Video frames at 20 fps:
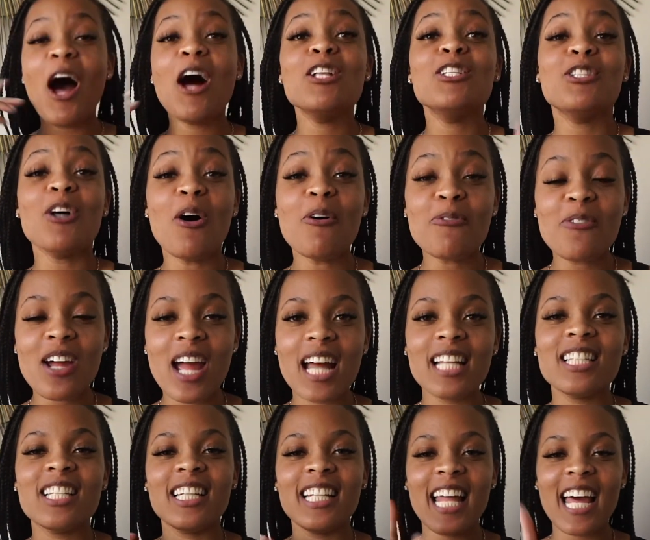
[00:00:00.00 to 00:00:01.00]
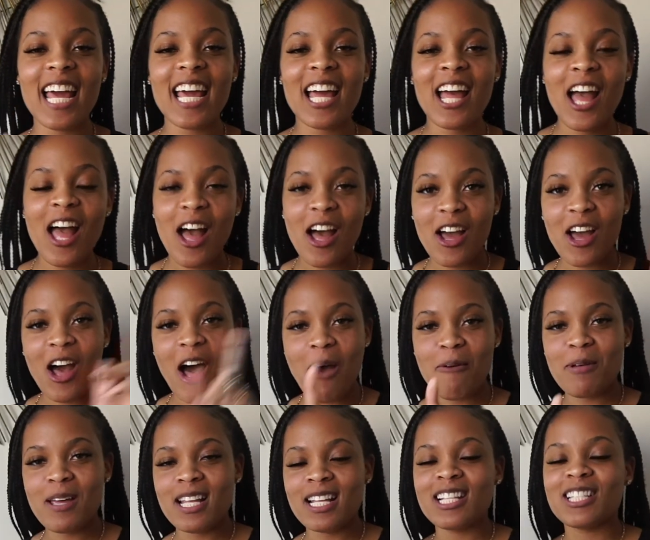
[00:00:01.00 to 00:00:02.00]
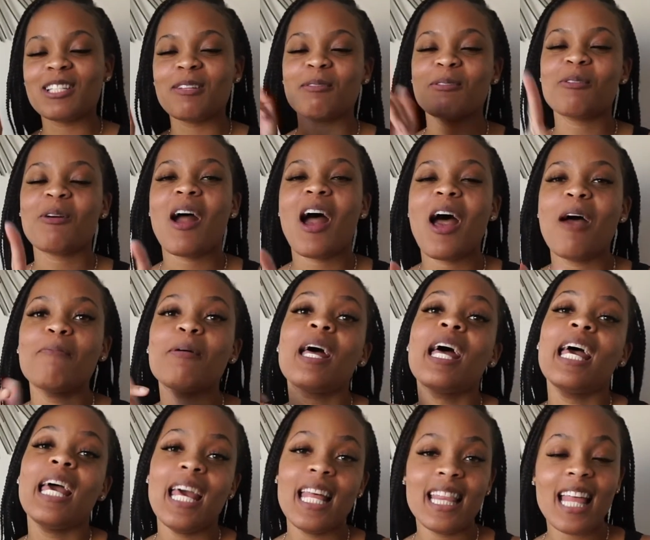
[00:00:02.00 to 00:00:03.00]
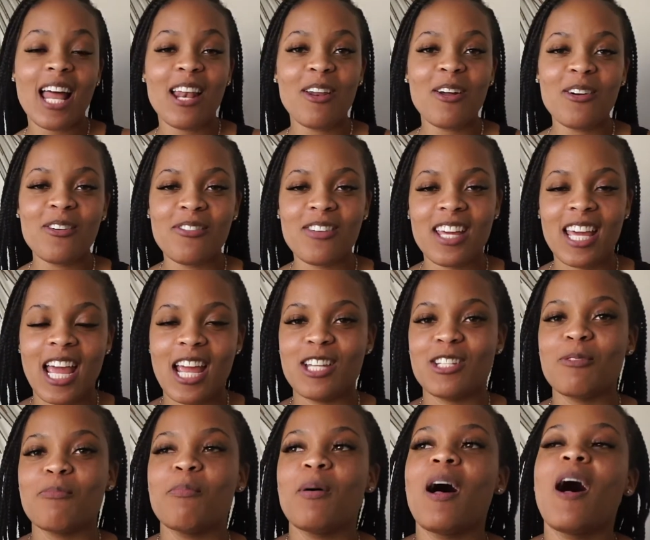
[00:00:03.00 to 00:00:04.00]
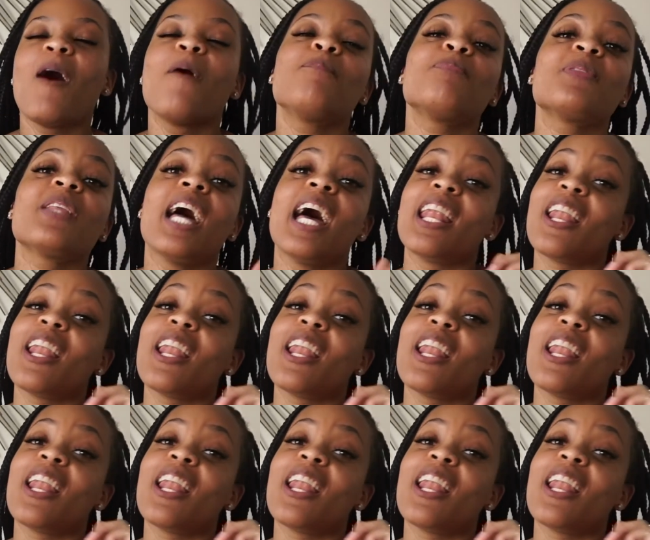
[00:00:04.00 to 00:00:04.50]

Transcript: Don't forget to like, comment, subscribe, hit that notification bell, and